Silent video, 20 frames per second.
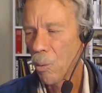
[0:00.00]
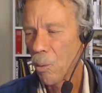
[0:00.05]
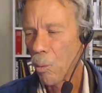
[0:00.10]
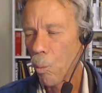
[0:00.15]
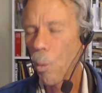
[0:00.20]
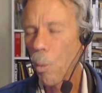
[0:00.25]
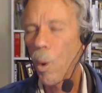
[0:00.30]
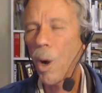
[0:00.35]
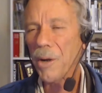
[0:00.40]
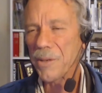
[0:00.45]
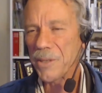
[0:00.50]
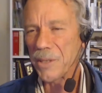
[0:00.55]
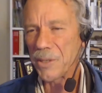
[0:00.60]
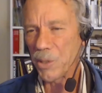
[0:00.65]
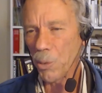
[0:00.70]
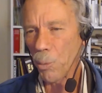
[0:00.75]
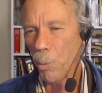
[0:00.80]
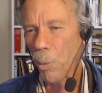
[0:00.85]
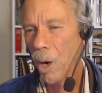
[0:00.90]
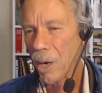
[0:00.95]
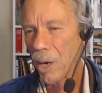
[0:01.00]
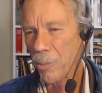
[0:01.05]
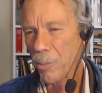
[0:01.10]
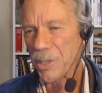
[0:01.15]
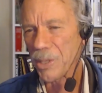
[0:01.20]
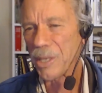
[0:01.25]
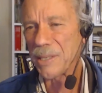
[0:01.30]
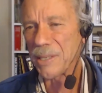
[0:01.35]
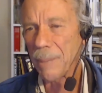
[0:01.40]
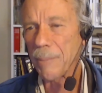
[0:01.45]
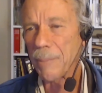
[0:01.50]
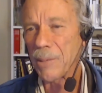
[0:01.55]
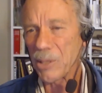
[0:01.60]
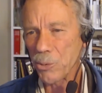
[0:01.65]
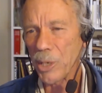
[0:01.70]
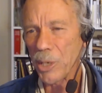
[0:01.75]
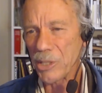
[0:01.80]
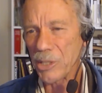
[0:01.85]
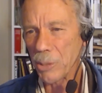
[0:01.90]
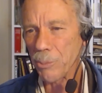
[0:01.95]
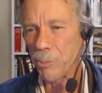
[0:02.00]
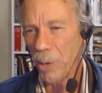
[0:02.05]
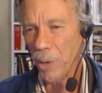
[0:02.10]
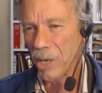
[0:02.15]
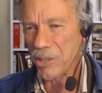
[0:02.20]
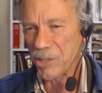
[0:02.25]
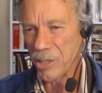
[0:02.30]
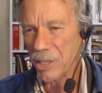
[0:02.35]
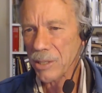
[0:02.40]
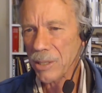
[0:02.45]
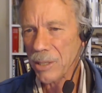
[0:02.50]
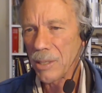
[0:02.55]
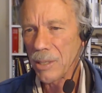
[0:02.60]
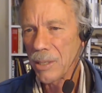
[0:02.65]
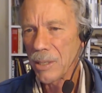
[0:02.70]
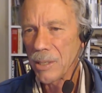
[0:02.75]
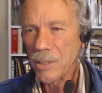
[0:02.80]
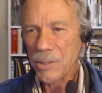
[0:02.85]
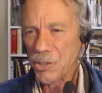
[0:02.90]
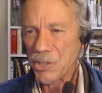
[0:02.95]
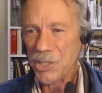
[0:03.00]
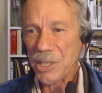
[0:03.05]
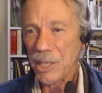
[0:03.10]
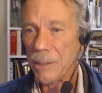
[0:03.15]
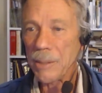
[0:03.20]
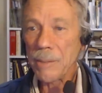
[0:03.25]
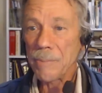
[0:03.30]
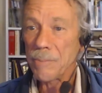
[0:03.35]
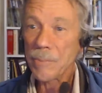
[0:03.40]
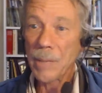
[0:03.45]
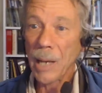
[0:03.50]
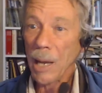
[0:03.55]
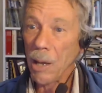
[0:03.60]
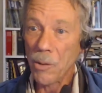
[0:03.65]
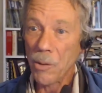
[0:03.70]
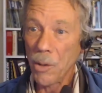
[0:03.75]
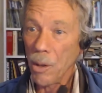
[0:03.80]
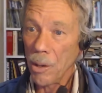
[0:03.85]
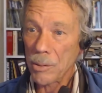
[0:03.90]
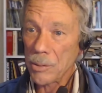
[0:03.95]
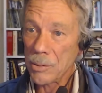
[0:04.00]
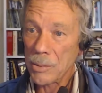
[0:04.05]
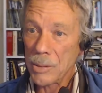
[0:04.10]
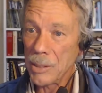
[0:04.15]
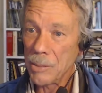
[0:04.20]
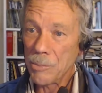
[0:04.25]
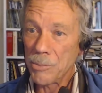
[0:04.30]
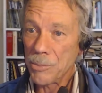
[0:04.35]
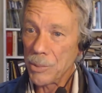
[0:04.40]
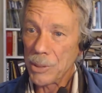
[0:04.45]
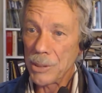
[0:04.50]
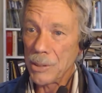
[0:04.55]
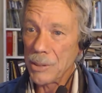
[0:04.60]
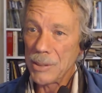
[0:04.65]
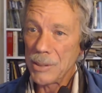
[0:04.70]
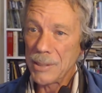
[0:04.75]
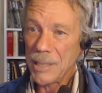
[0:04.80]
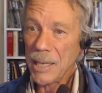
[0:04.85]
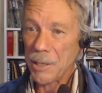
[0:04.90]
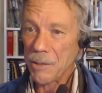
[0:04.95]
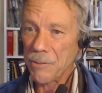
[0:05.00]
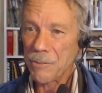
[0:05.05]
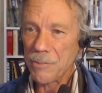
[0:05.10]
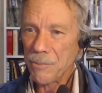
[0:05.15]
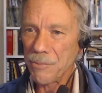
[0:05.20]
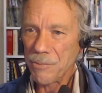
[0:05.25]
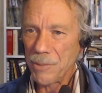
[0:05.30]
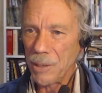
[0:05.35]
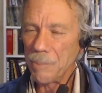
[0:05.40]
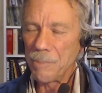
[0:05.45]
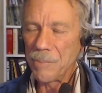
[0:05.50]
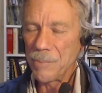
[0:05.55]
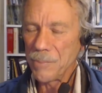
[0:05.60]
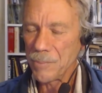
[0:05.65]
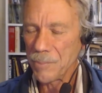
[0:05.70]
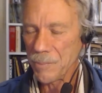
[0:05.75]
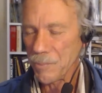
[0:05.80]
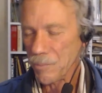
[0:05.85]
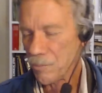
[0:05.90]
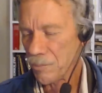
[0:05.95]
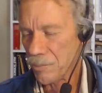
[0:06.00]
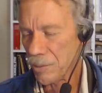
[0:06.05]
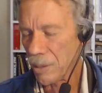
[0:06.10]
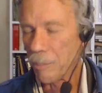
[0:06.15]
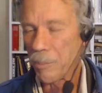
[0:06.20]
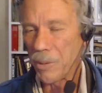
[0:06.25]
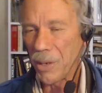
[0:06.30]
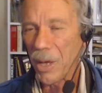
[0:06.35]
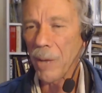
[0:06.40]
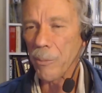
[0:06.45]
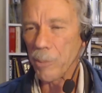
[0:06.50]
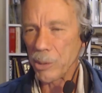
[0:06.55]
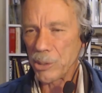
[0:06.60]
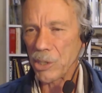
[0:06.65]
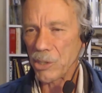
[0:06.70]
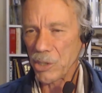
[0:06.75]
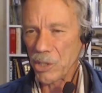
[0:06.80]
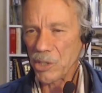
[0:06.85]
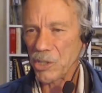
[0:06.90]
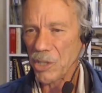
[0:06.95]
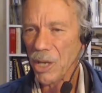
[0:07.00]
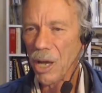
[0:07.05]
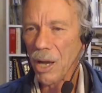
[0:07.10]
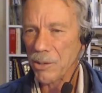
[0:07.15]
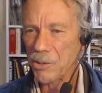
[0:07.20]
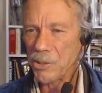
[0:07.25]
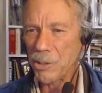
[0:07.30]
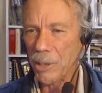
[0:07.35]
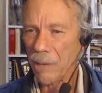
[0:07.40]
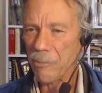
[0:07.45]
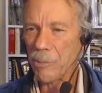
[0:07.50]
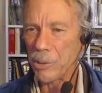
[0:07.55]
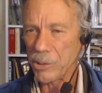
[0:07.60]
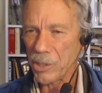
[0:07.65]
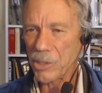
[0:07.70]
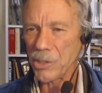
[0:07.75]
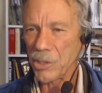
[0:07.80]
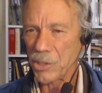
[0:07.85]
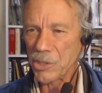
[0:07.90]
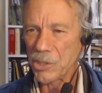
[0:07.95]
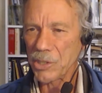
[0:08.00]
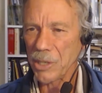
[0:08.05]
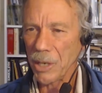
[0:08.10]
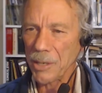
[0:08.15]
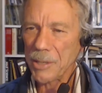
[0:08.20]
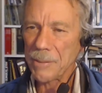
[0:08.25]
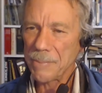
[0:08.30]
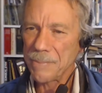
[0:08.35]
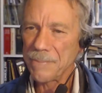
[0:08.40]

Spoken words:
walking the walk with a demonstration project to see how long it would take from non-resistant stock to have resistant stock.